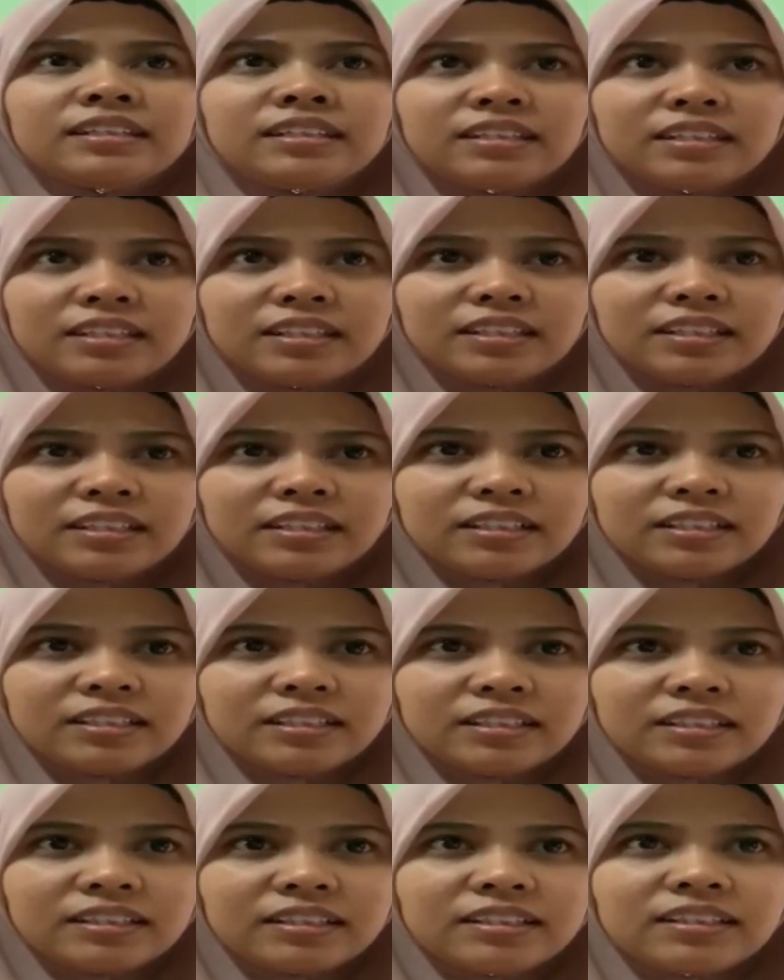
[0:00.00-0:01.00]

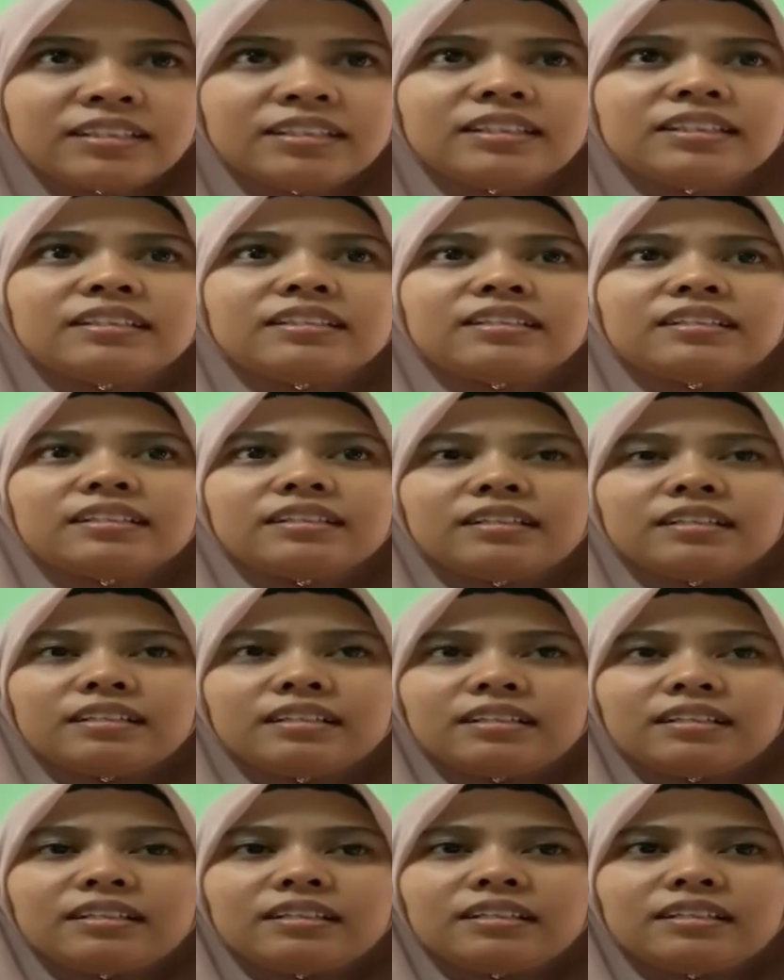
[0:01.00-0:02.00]
The third
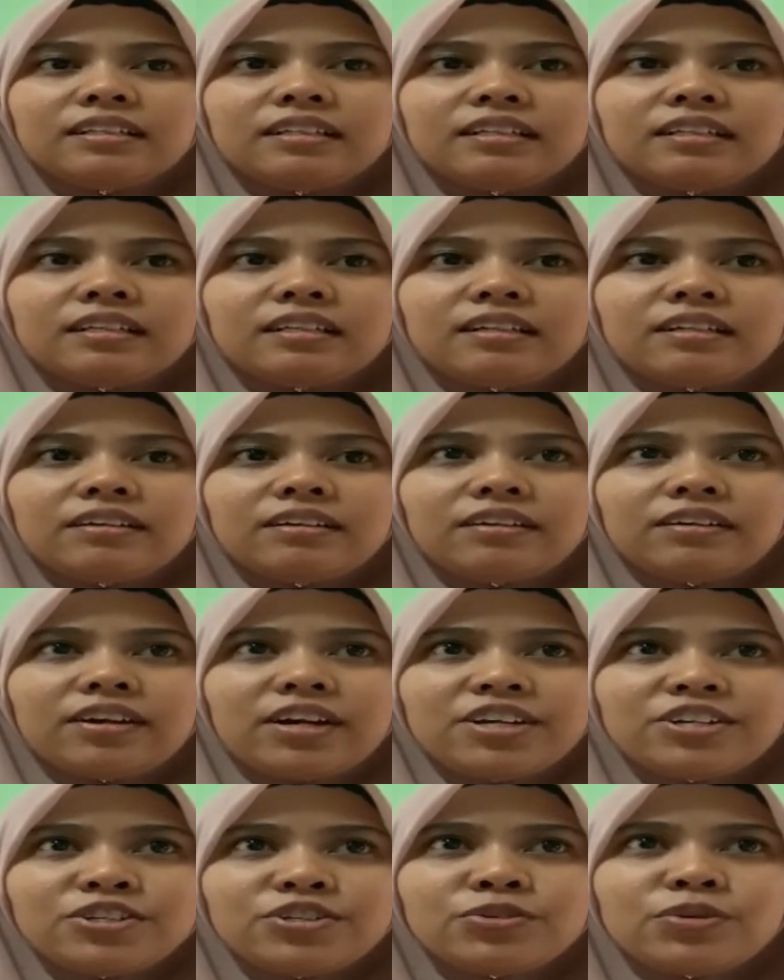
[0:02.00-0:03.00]

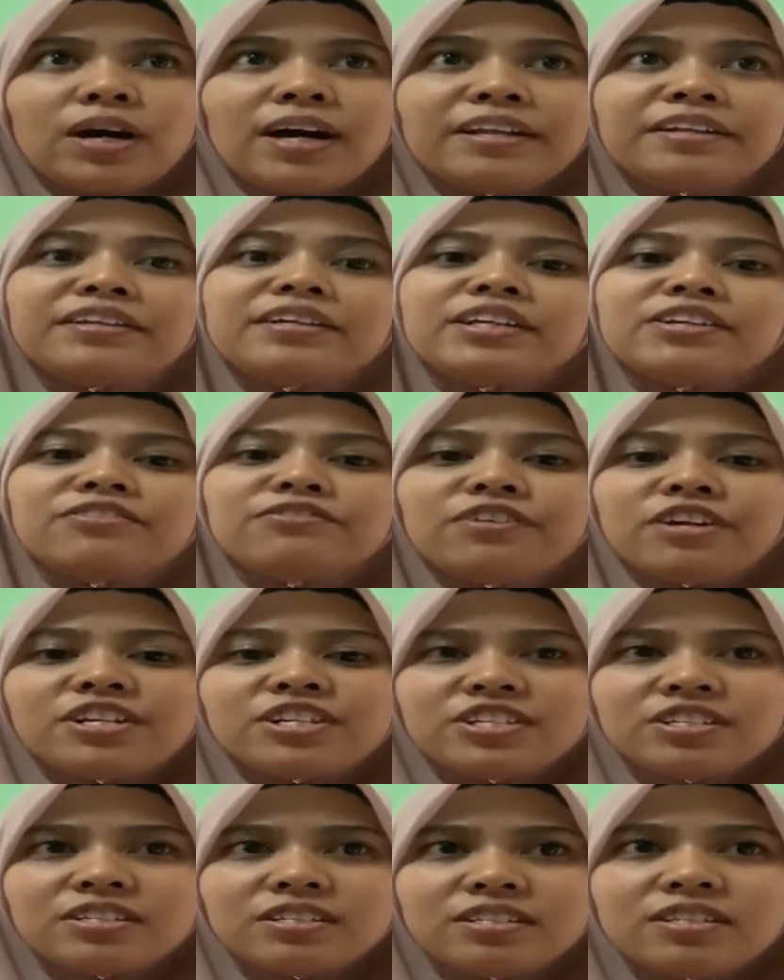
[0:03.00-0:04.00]
ratio under
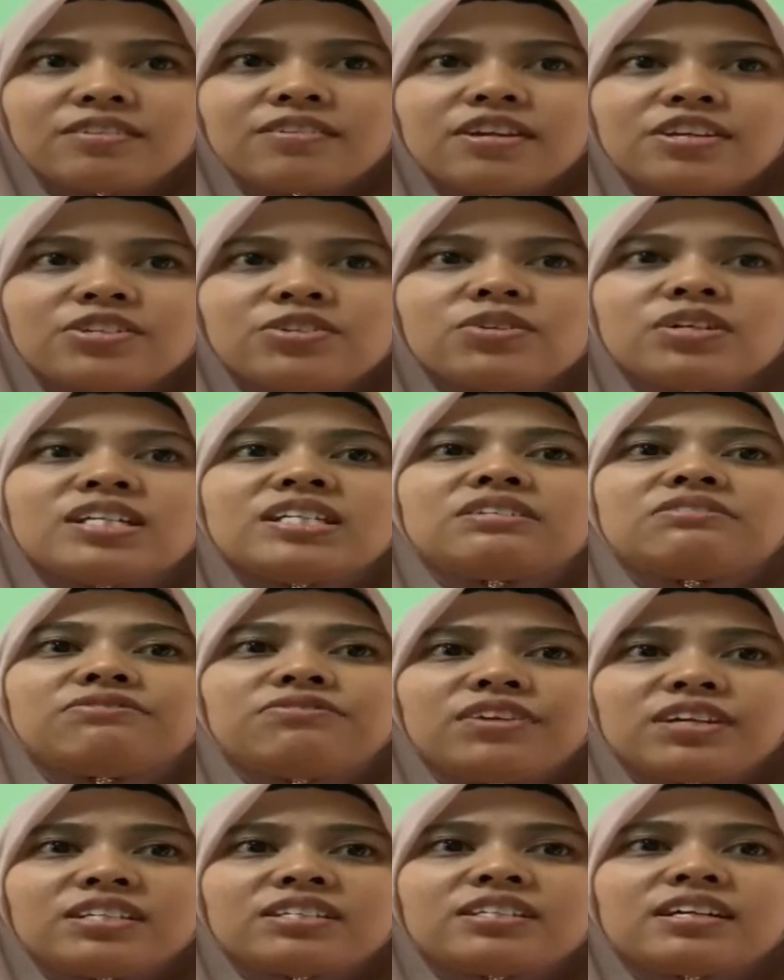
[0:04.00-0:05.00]
efficiency ratio is
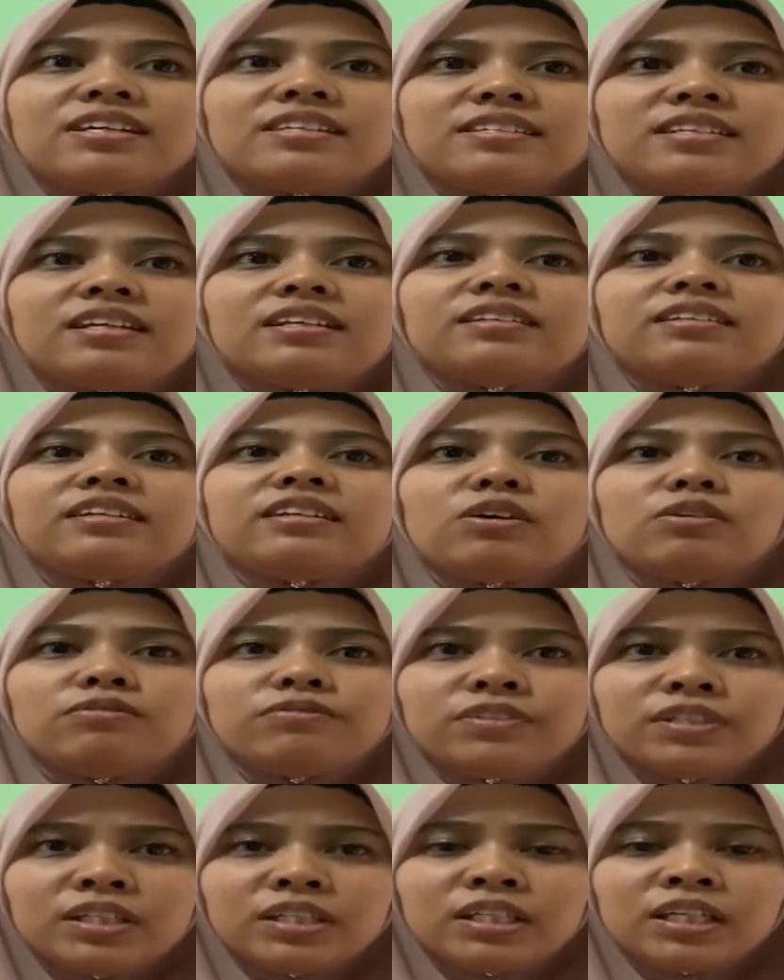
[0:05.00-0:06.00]
fixed asset
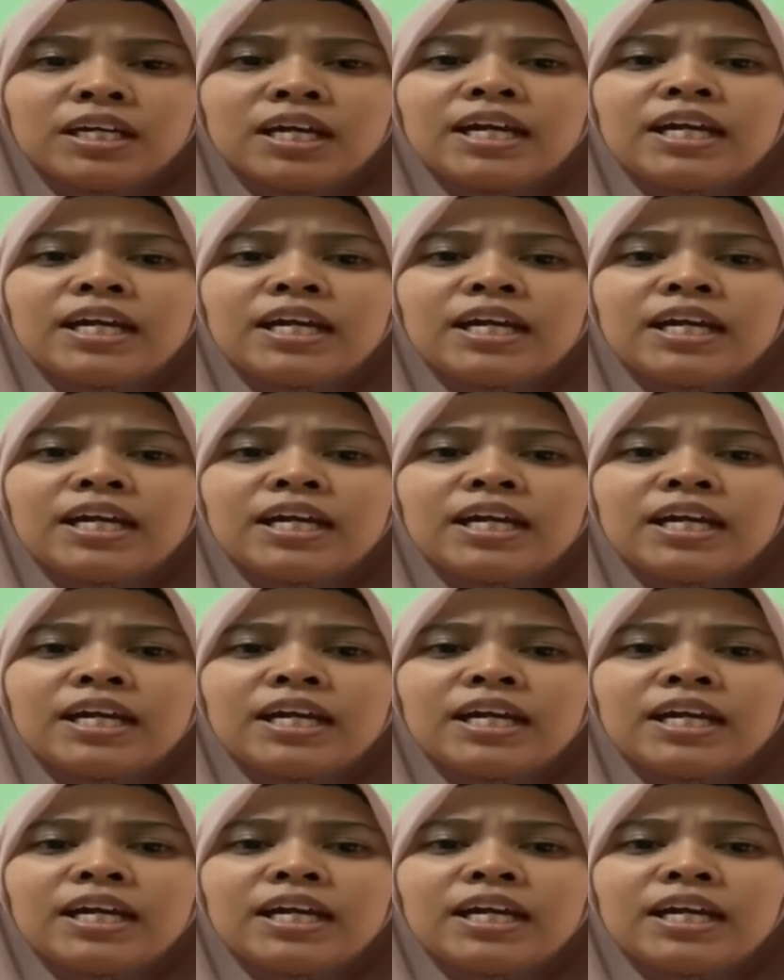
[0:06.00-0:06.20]
turnover.